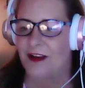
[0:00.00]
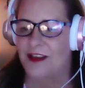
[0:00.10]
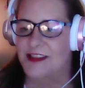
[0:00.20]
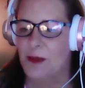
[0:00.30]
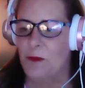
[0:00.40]

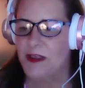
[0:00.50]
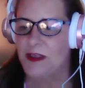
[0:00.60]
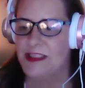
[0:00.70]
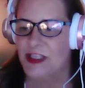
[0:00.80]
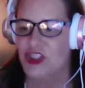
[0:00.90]

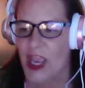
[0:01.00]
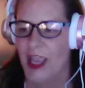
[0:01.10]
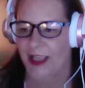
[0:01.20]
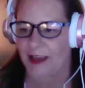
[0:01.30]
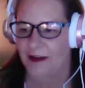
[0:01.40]
Someone's
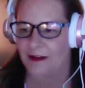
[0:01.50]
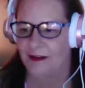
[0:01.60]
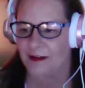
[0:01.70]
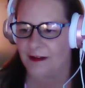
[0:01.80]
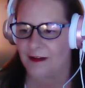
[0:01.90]
Shay.
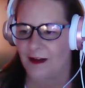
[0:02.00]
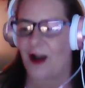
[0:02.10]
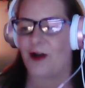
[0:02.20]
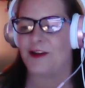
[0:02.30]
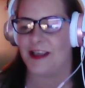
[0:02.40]

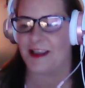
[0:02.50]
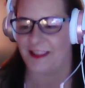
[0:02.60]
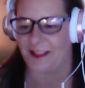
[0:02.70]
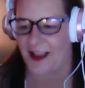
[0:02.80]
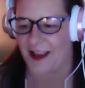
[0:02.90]
Oh, to hit the
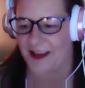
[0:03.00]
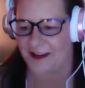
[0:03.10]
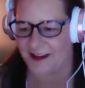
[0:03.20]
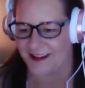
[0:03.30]
like.